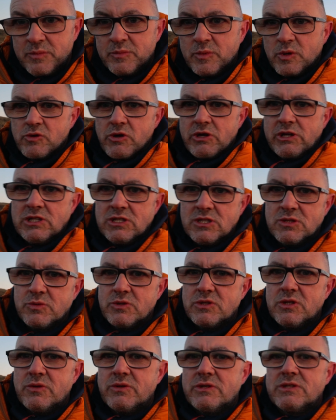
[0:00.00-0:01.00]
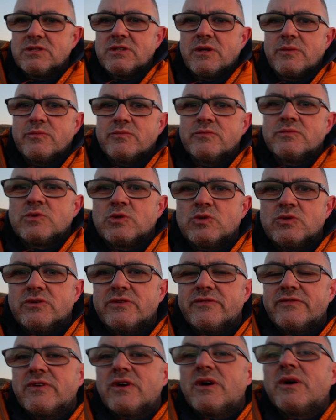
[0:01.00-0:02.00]
Marines were doing some sort
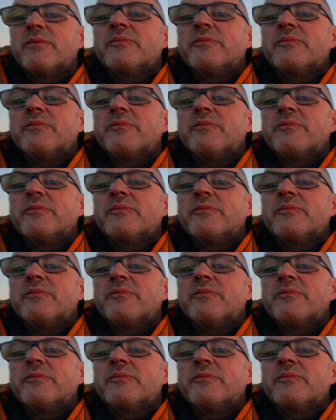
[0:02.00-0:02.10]
of